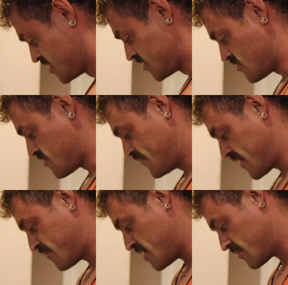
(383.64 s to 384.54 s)
So
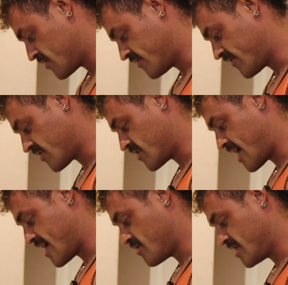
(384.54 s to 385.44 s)
if people are only figuring
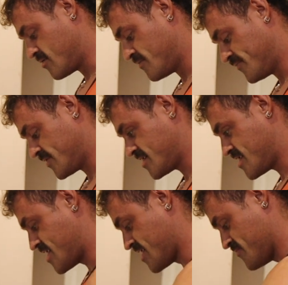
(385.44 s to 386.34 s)
that out now, then
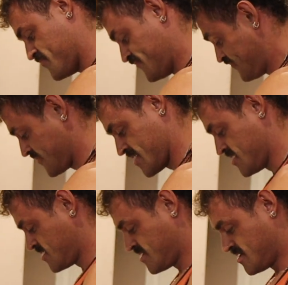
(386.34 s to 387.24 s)

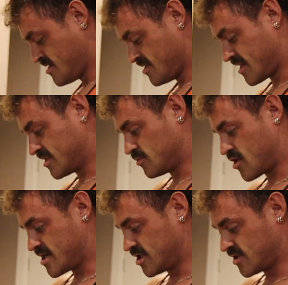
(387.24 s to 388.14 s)
that's some
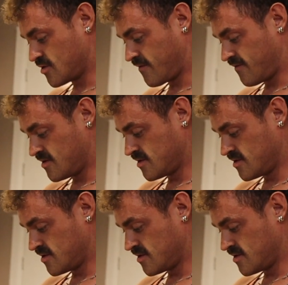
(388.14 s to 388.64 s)
tragic stuff.